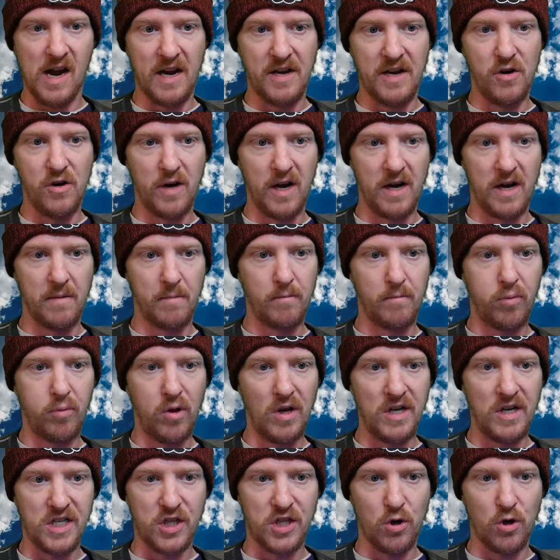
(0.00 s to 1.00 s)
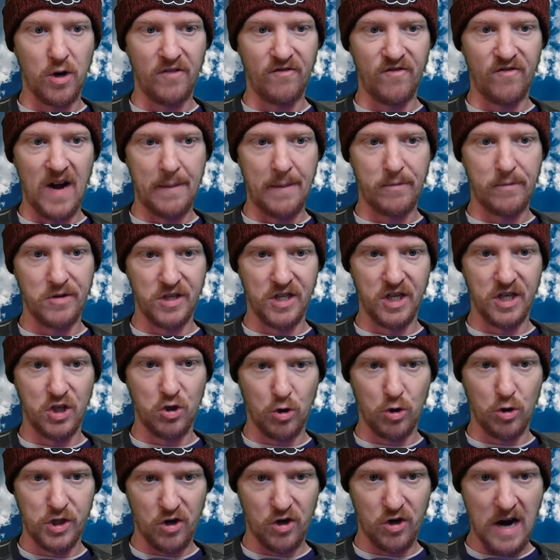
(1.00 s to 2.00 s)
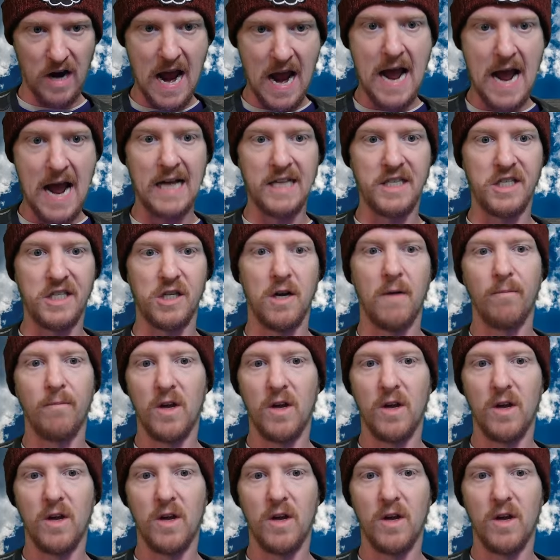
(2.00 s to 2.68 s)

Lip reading: you'll get plus 35% towards your ads.